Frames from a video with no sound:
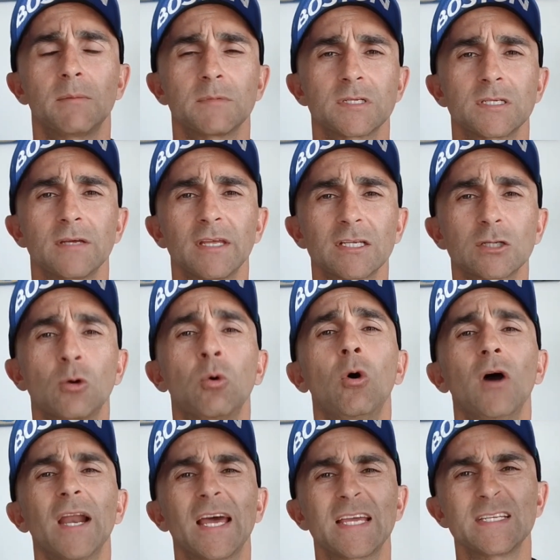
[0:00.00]
So that's
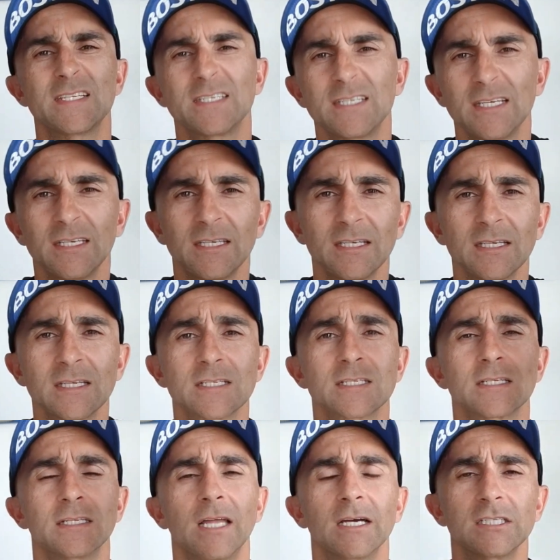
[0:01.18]
quite a sinking,
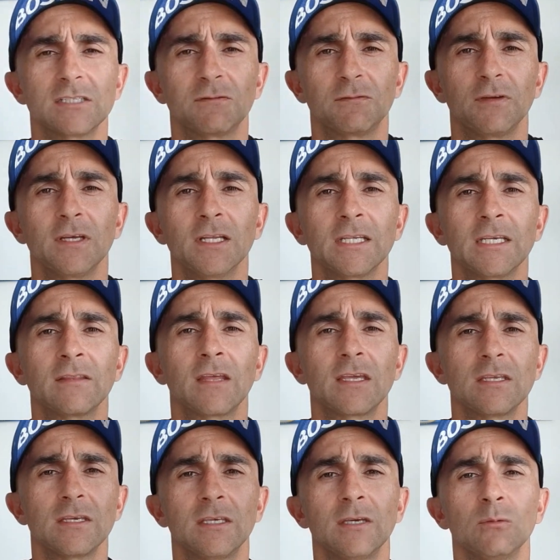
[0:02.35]
sluggish feeling that
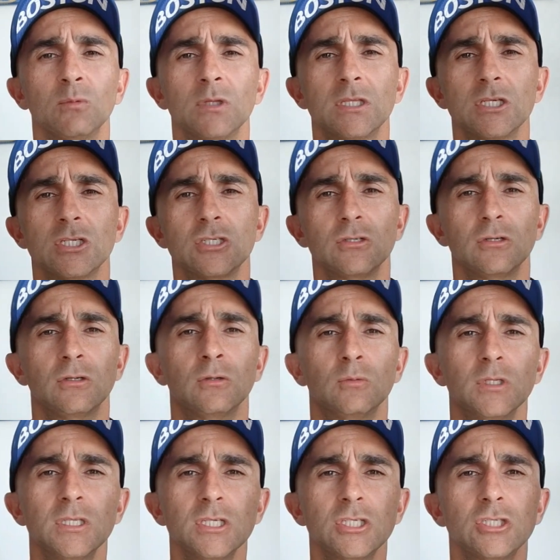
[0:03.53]
you get with this shoe.
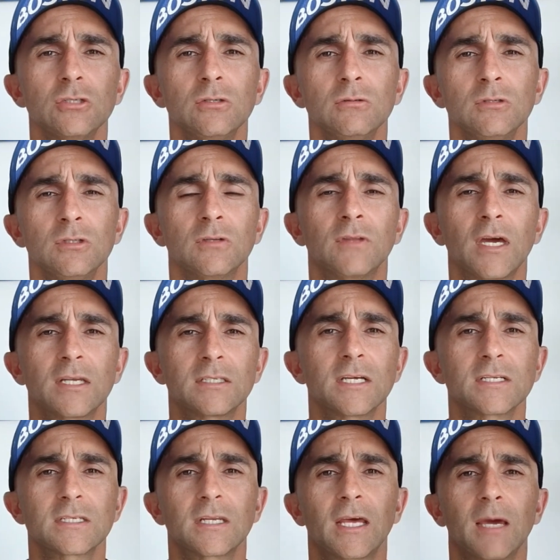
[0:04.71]
With this shoe, that
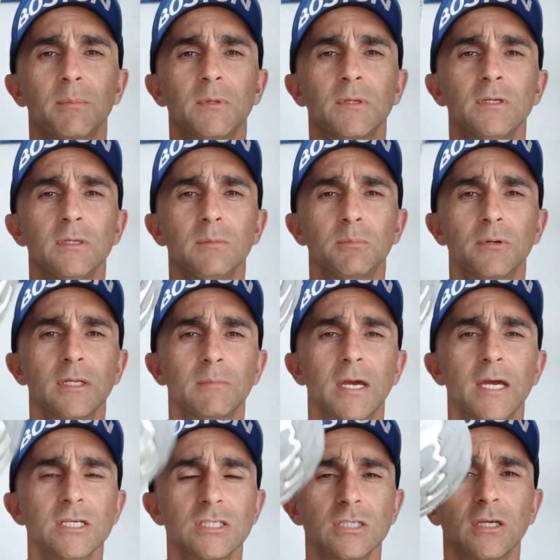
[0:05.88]
doesn't happen. You
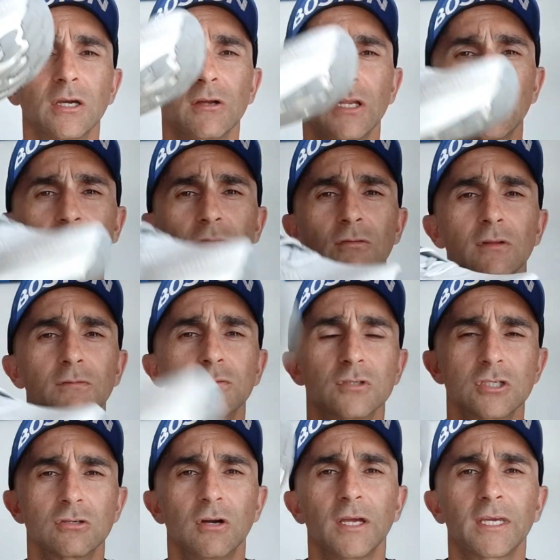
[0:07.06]
as you go down through the foot
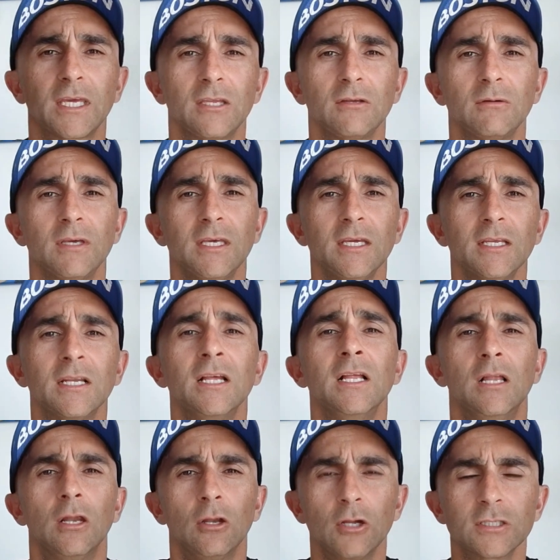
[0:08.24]
strike and you hit,
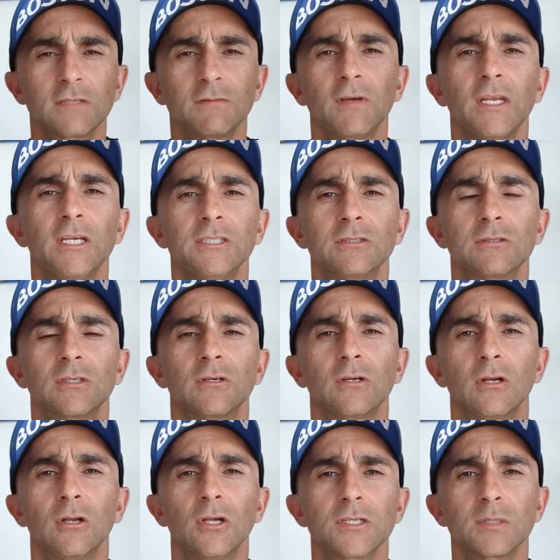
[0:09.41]
lots of energy
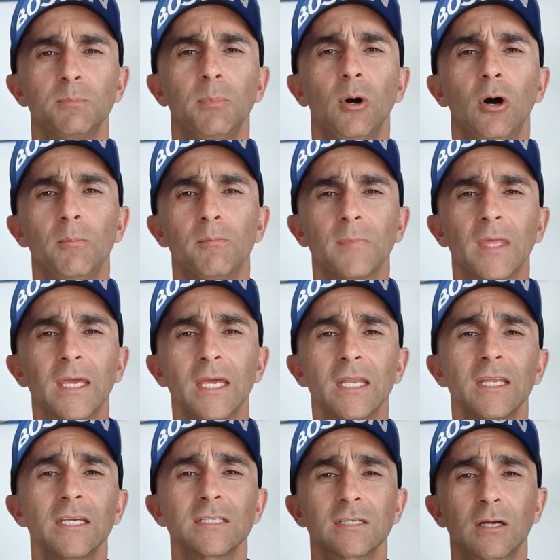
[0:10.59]
return, lots of pop,
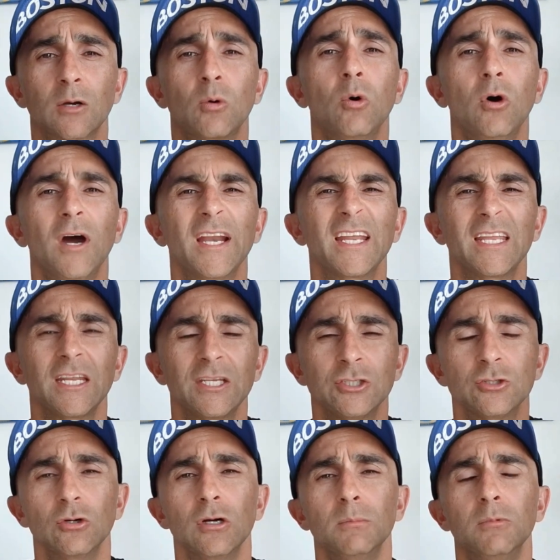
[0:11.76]
and it's quite an
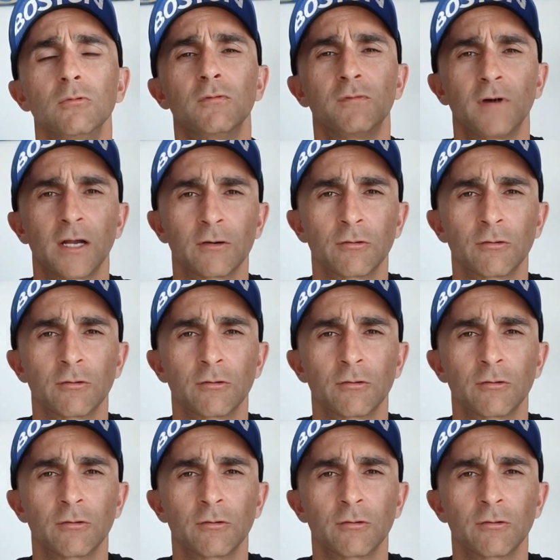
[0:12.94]
enjoyable, fun